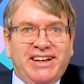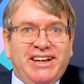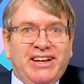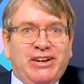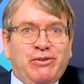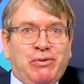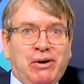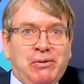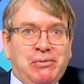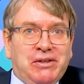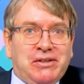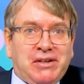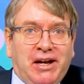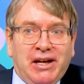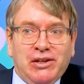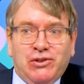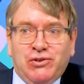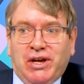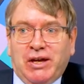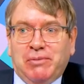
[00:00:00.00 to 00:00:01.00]
Where we tried to
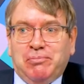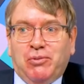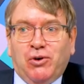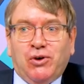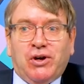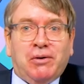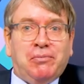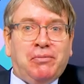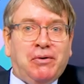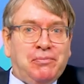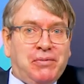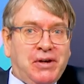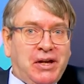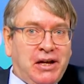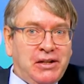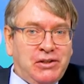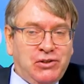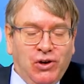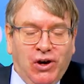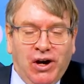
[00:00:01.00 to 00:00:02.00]
get Burkhard, but we had
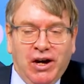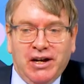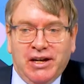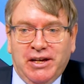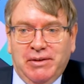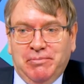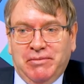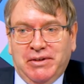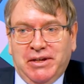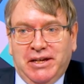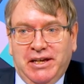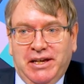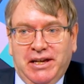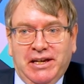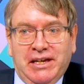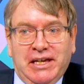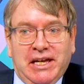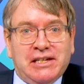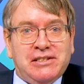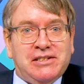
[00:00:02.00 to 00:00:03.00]
Joachim here
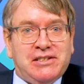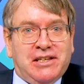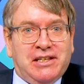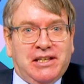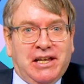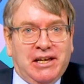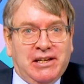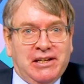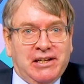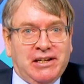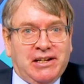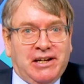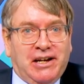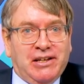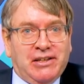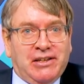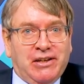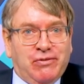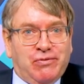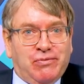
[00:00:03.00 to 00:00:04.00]
yesterday. I can't
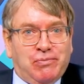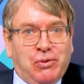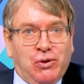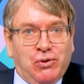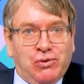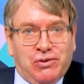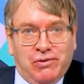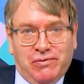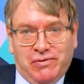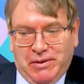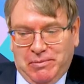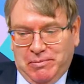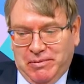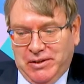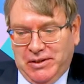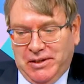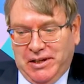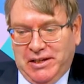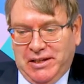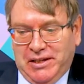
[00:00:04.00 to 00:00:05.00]
have both of them in
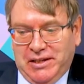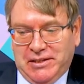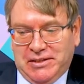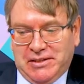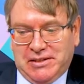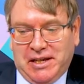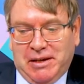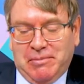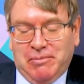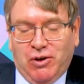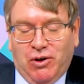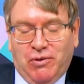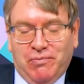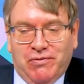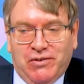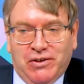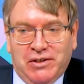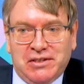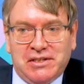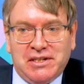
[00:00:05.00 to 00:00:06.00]
the same
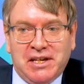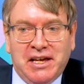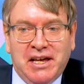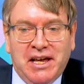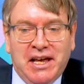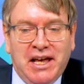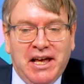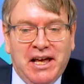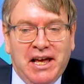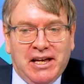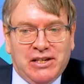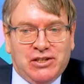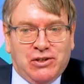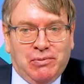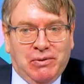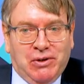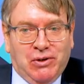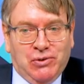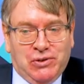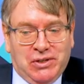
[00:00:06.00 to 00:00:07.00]
conference, so we
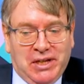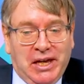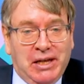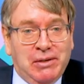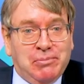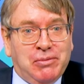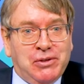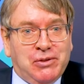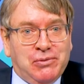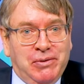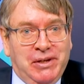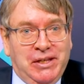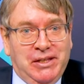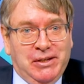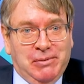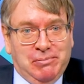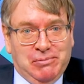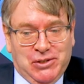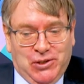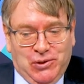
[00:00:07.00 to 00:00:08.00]
rotate between them,
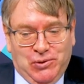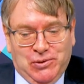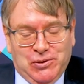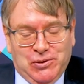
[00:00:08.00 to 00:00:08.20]
so to